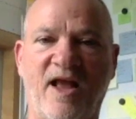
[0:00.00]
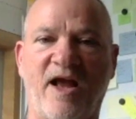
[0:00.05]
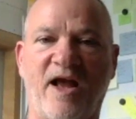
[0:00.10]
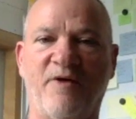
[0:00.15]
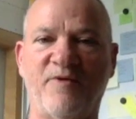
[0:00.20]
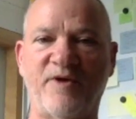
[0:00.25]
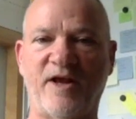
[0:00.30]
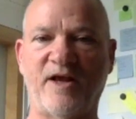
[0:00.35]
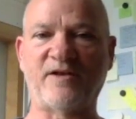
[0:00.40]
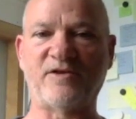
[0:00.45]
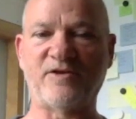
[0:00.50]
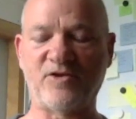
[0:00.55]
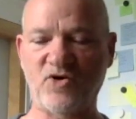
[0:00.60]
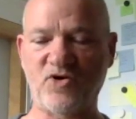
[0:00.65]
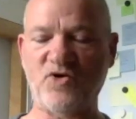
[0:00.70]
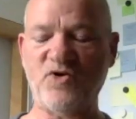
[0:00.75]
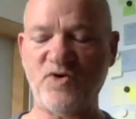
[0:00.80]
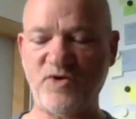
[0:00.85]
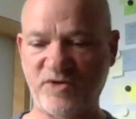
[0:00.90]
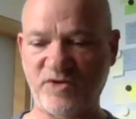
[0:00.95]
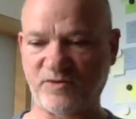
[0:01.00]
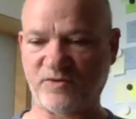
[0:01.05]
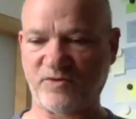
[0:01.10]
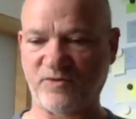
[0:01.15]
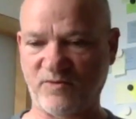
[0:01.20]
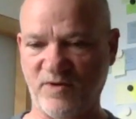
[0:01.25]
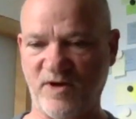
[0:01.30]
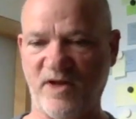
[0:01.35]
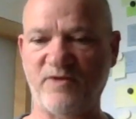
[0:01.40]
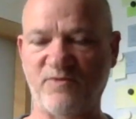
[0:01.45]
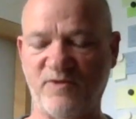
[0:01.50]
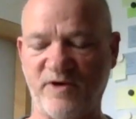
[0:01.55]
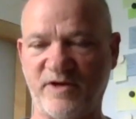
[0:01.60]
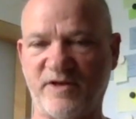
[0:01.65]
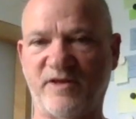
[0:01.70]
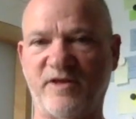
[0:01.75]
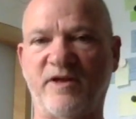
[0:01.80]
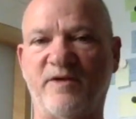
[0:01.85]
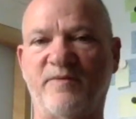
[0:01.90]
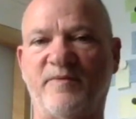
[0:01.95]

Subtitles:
And when I learned the right way to think